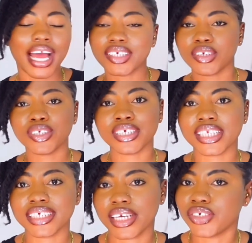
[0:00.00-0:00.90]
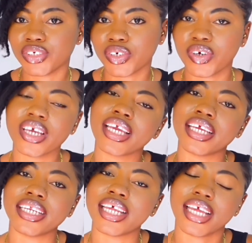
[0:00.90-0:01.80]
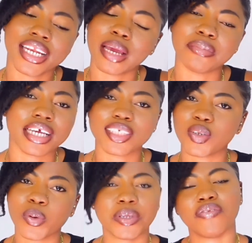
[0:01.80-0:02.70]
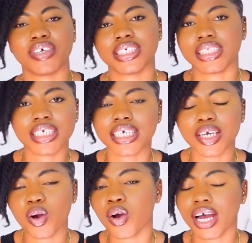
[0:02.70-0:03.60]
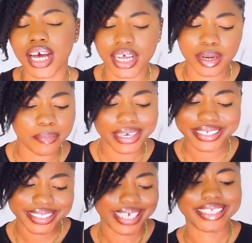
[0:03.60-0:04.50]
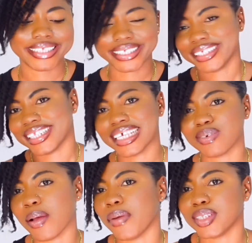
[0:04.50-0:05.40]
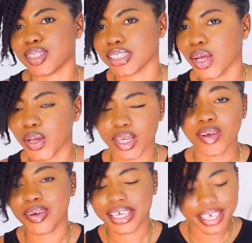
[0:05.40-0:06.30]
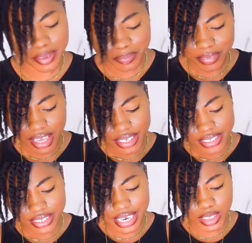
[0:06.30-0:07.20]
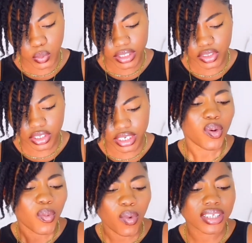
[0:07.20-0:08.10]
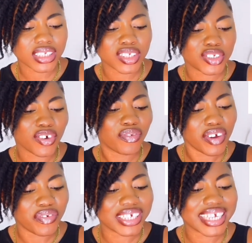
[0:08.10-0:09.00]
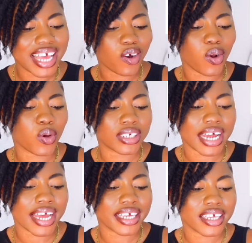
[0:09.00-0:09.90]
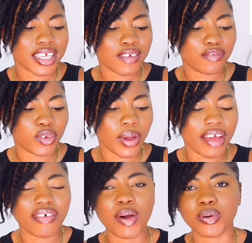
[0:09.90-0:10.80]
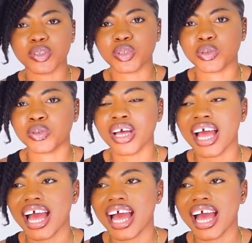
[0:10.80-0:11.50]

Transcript: I studied English and Literature in Nnamdi Azikiwe University, Oka, Anambra State. That's why I went to school. Okay. So next question, what is your favorite hair color dye if you ever want to?